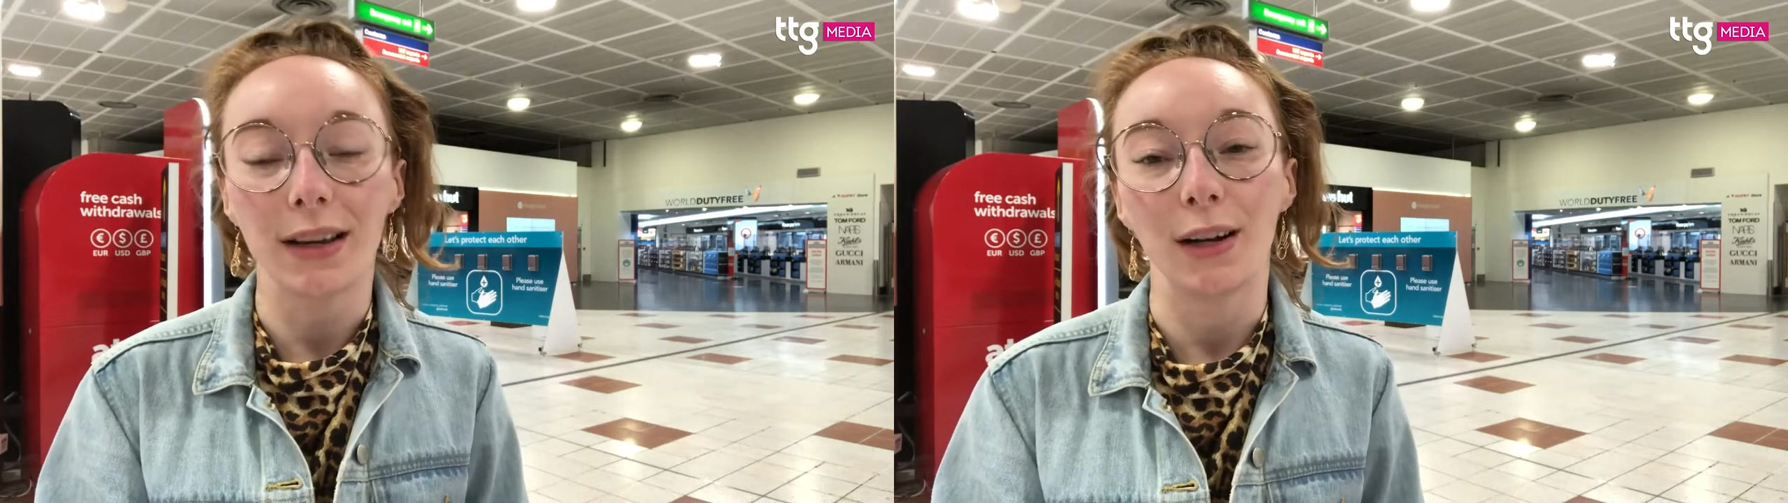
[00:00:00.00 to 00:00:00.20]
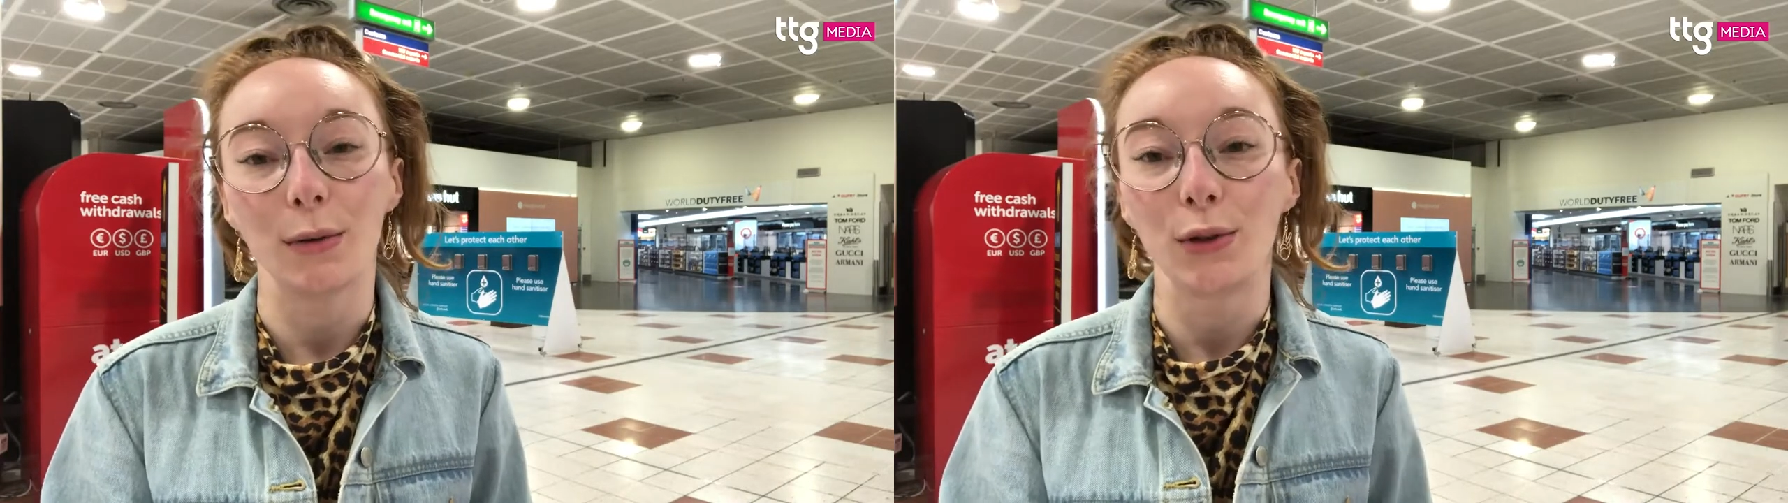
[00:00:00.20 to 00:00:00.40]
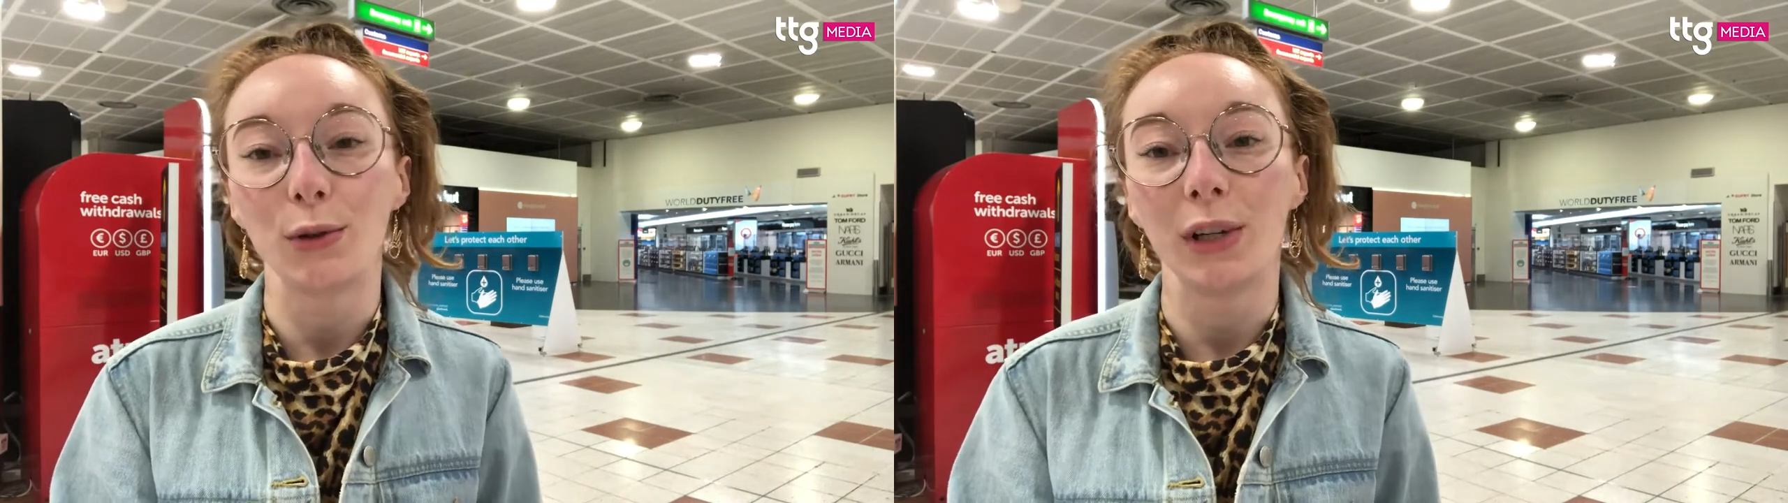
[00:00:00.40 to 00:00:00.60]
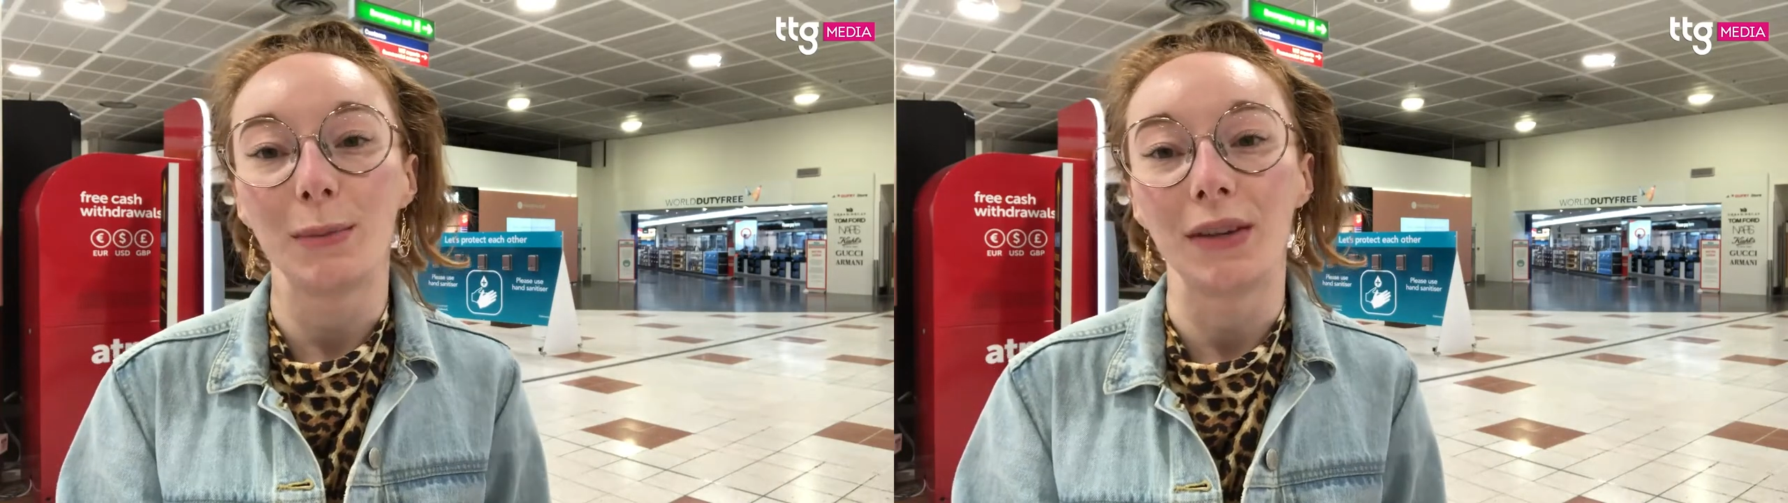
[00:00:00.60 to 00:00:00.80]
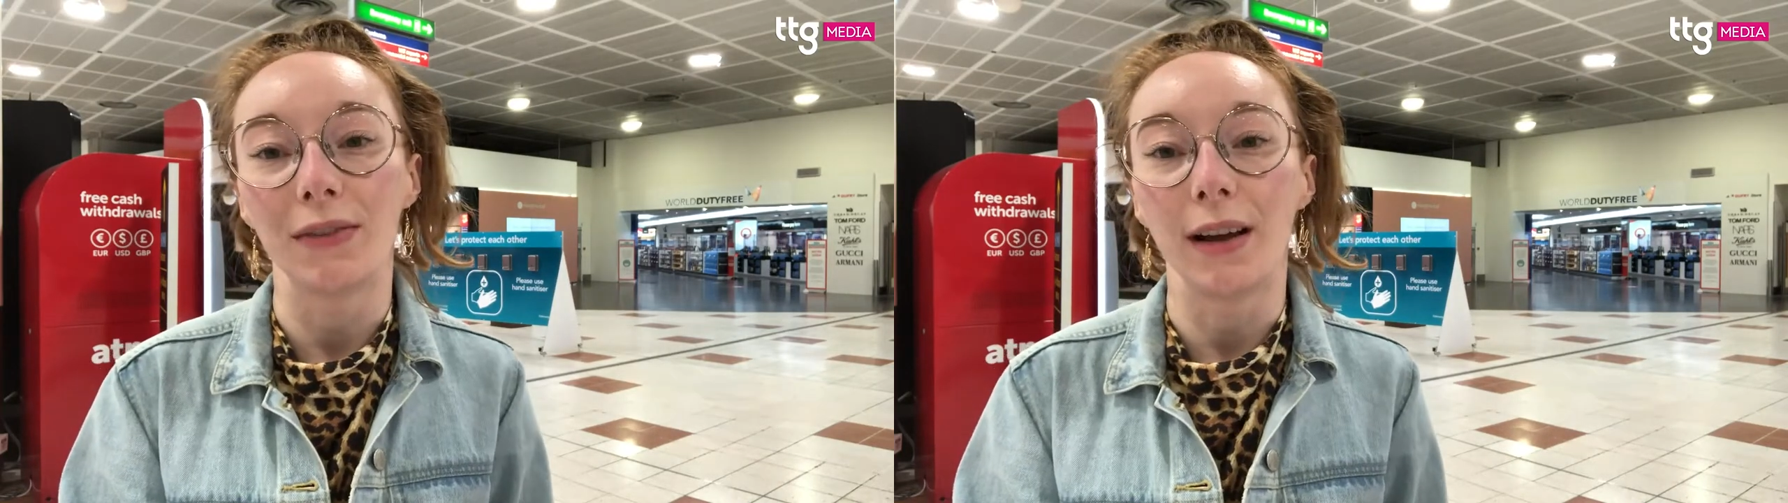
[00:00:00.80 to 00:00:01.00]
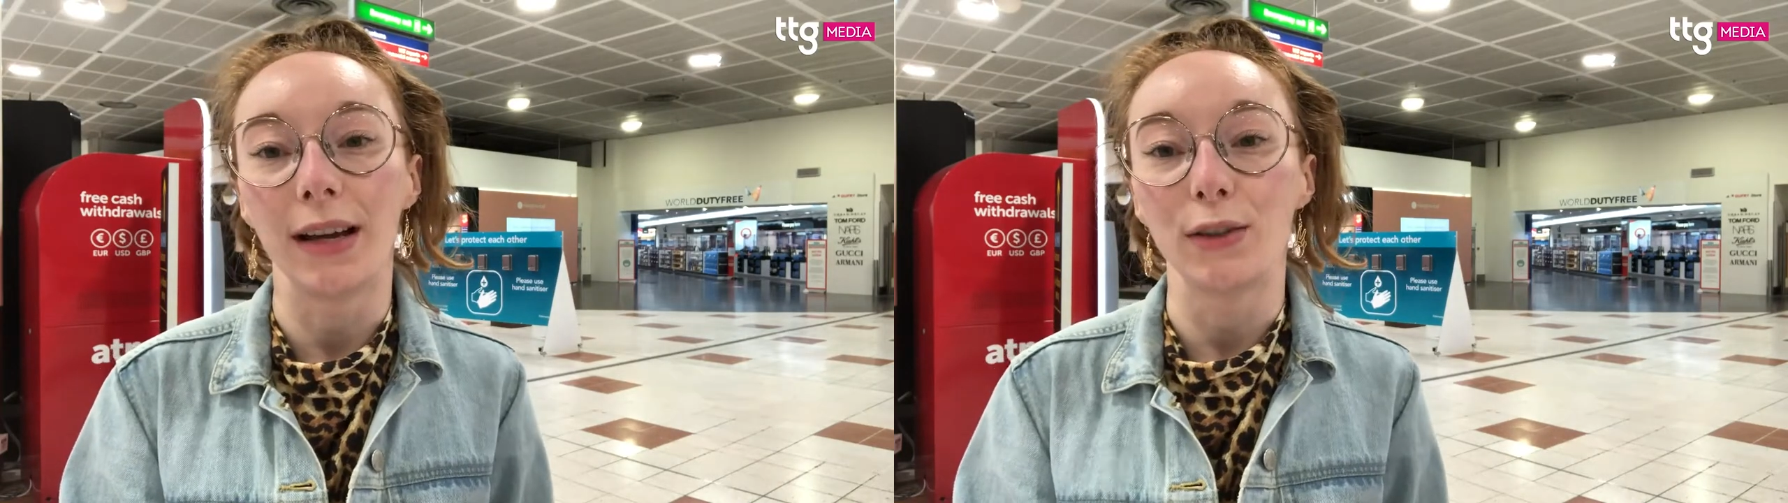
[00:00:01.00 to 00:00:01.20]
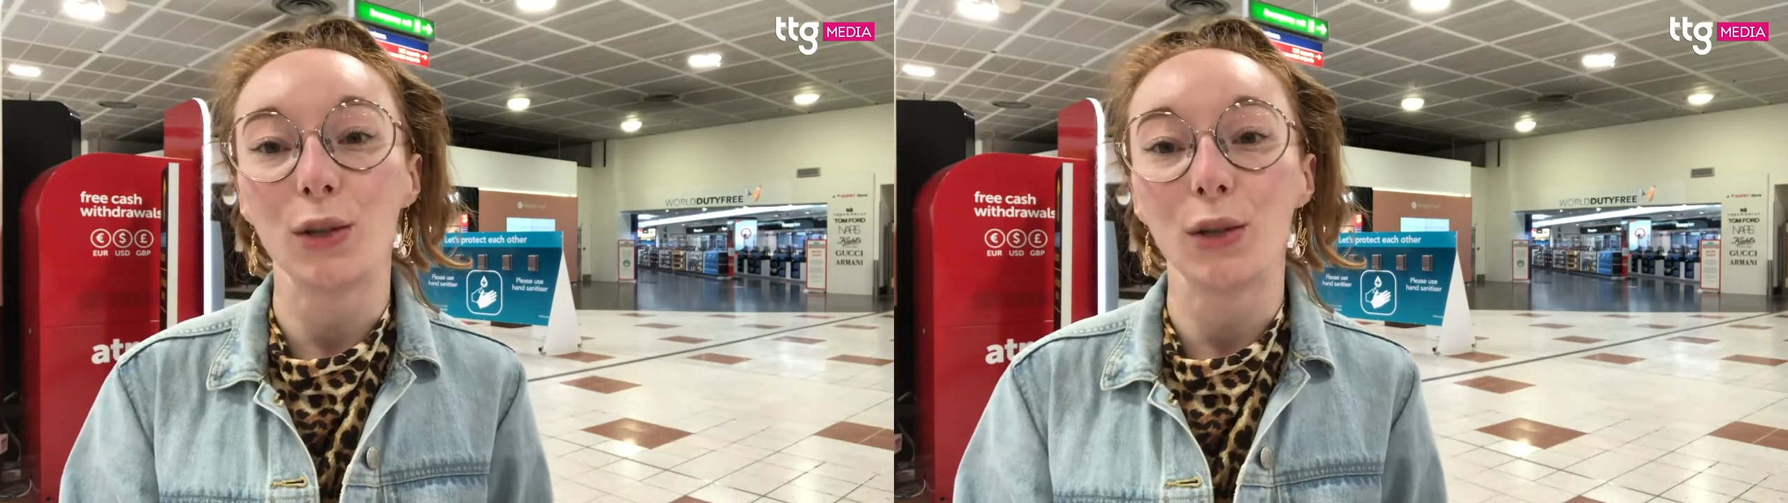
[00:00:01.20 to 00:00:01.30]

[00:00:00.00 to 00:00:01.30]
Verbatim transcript: and I will shortly be flying